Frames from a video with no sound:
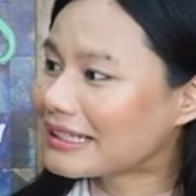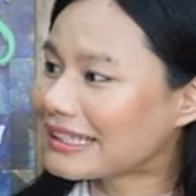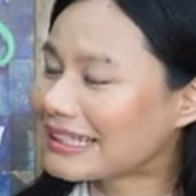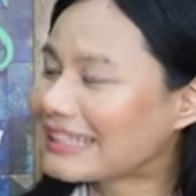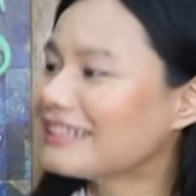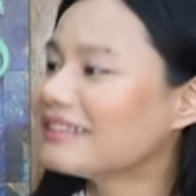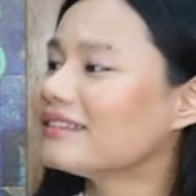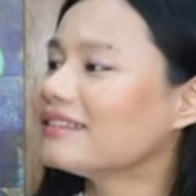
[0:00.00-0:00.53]

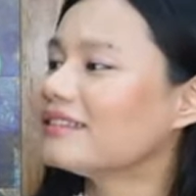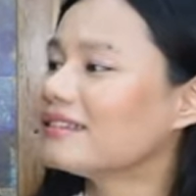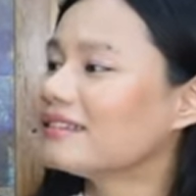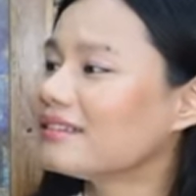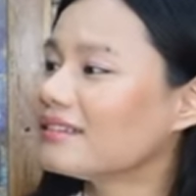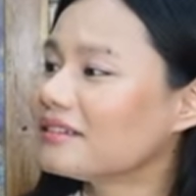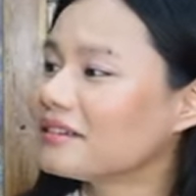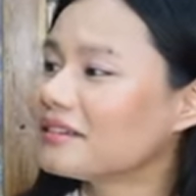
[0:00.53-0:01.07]
some
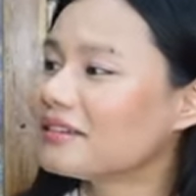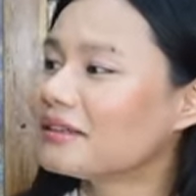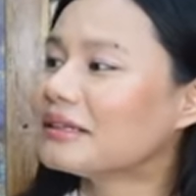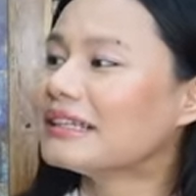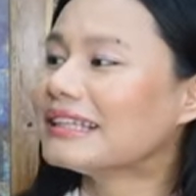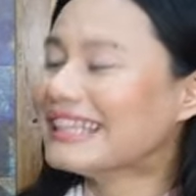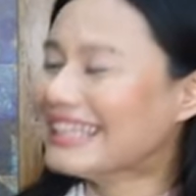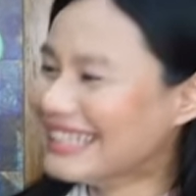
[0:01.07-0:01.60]
change
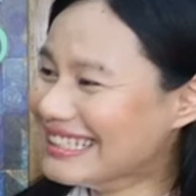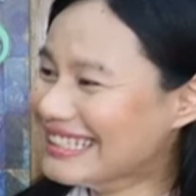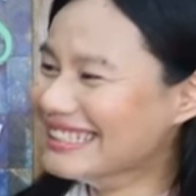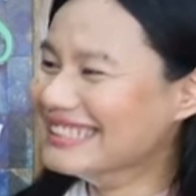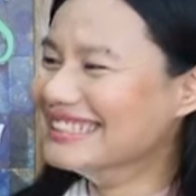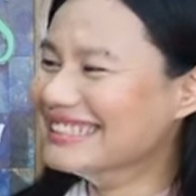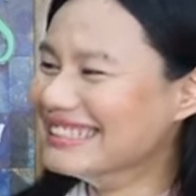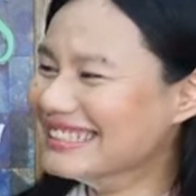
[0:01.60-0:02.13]

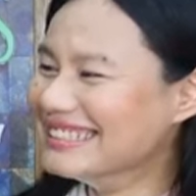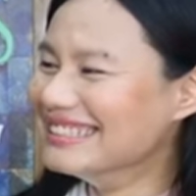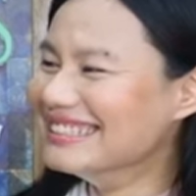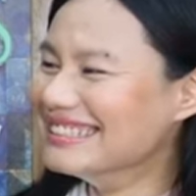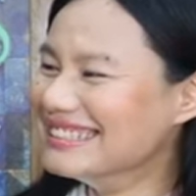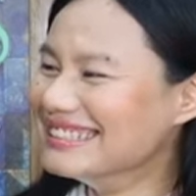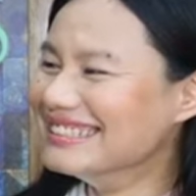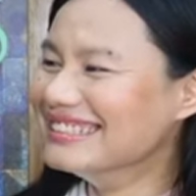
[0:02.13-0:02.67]
in
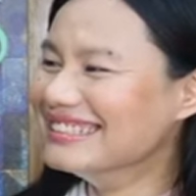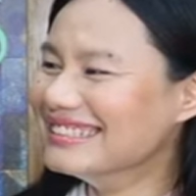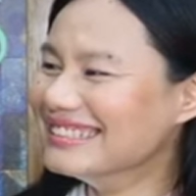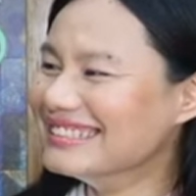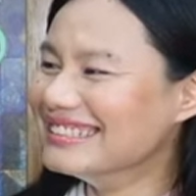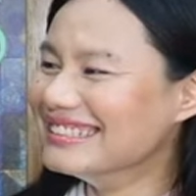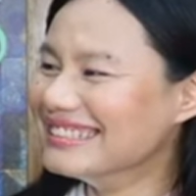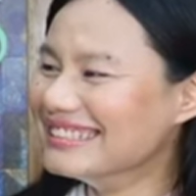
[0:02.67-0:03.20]

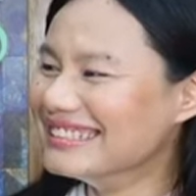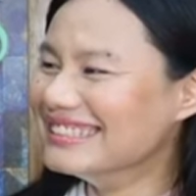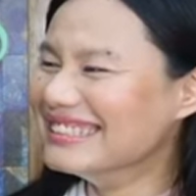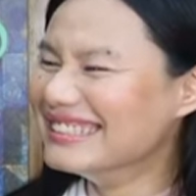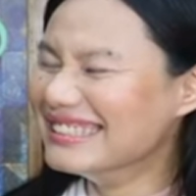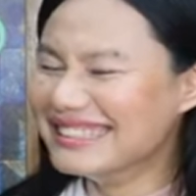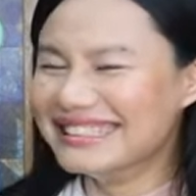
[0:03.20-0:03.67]
discriminating people?